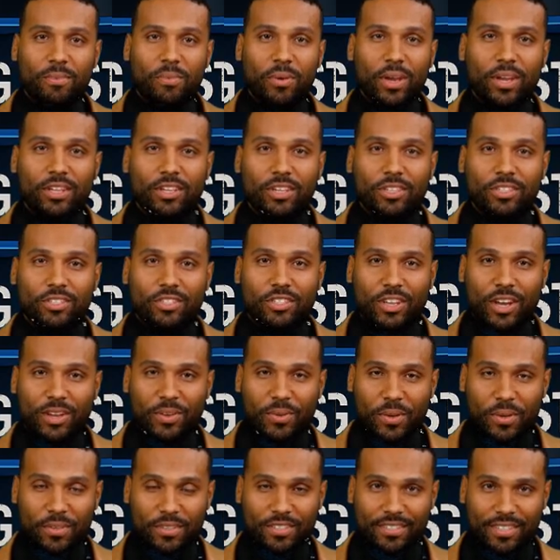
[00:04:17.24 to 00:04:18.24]
Russia's
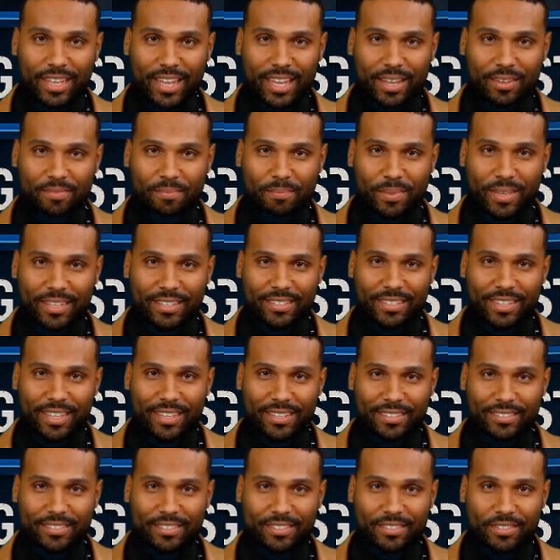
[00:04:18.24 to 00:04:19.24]
General Staff
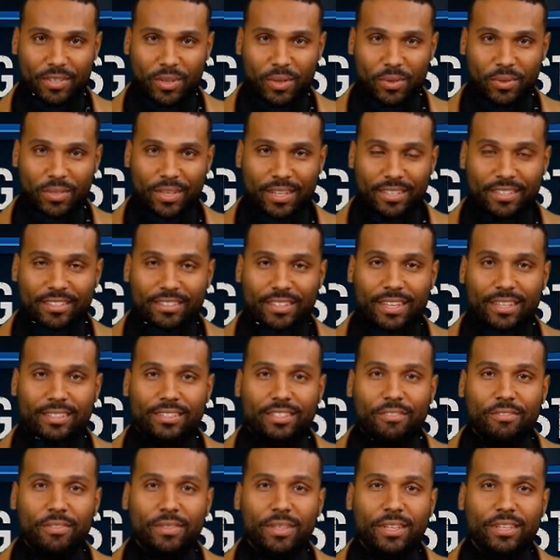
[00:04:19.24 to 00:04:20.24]
maintains its own
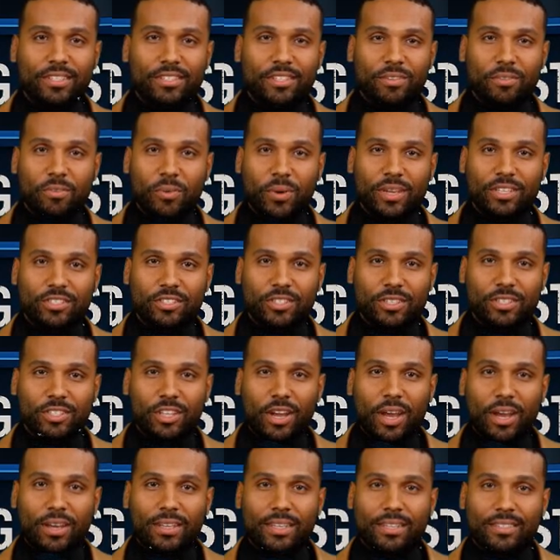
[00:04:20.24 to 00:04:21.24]
extensive list of Western
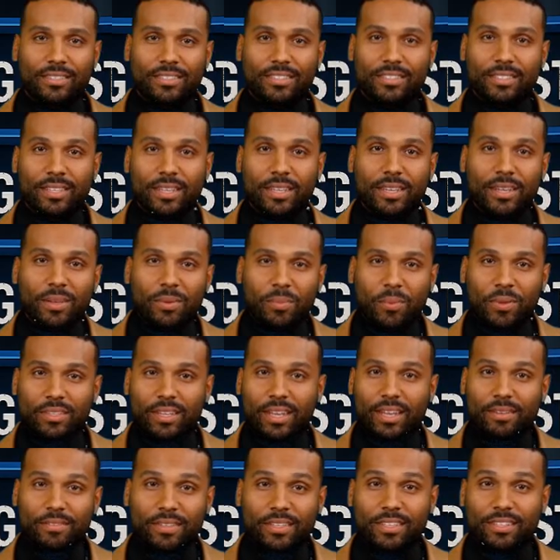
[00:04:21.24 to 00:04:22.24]
targets,
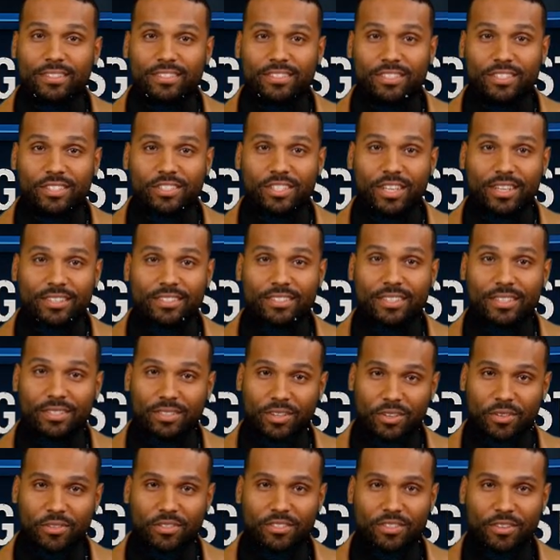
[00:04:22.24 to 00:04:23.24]
with evidence
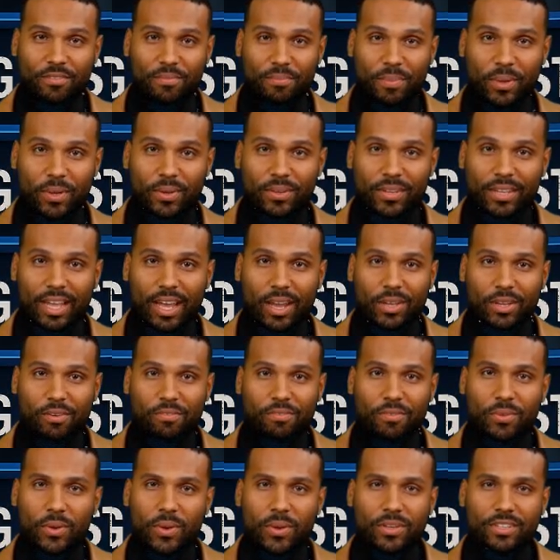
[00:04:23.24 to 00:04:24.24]
suggesting use of both
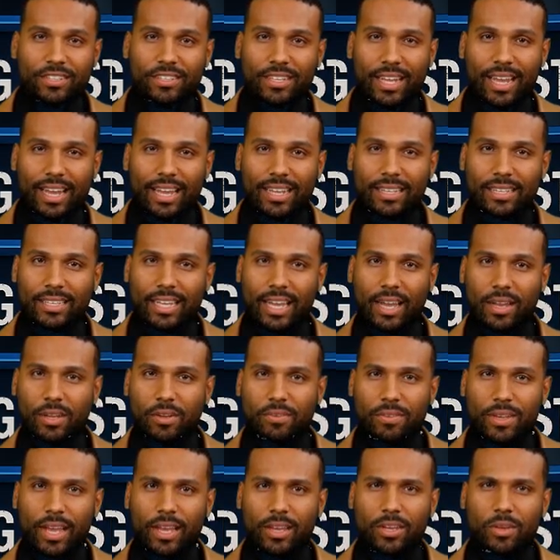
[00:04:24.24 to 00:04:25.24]
counterforce and
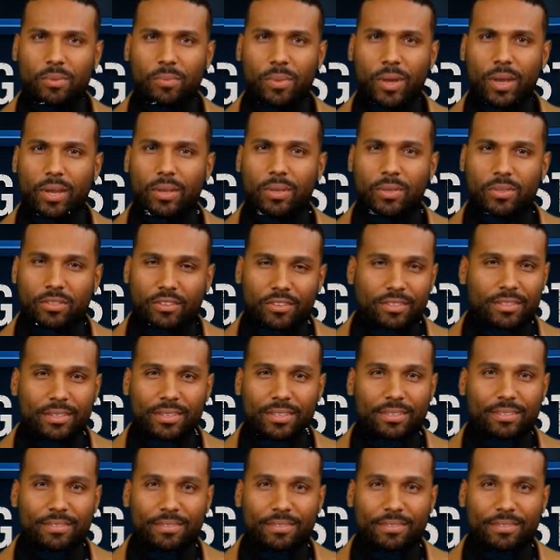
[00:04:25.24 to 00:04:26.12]
countervalue models.